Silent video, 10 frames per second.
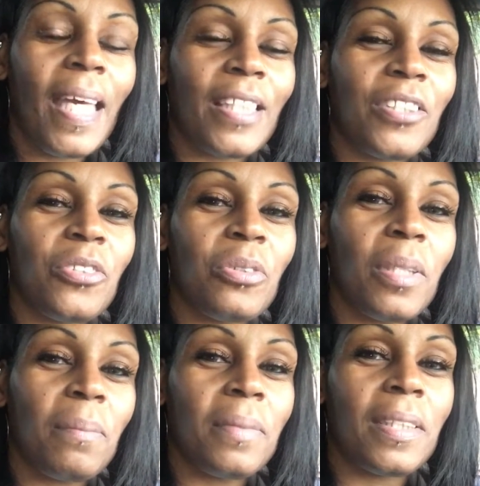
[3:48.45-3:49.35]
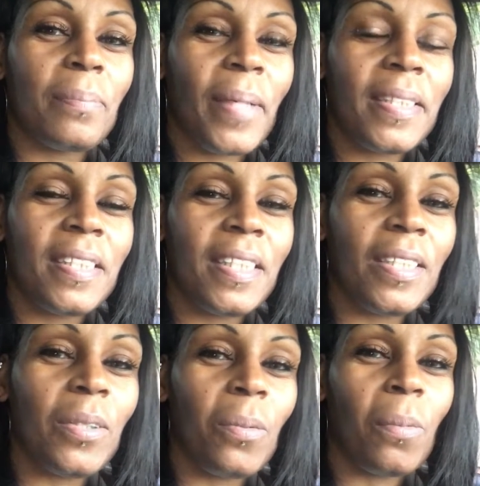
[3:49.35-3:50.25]
extreme
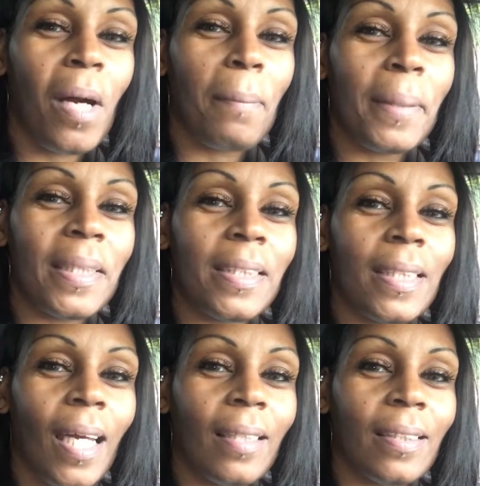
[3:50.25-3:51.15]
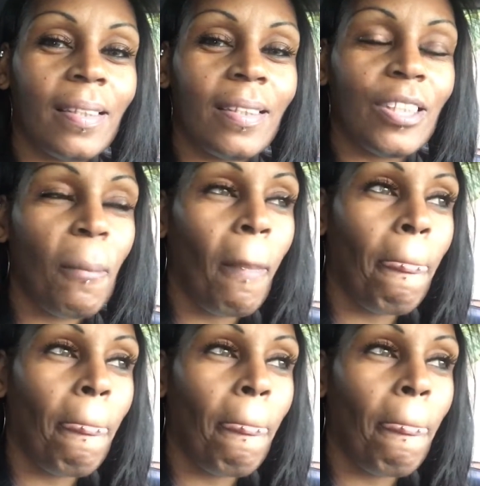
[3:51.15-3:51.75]
spicy ramen challenge.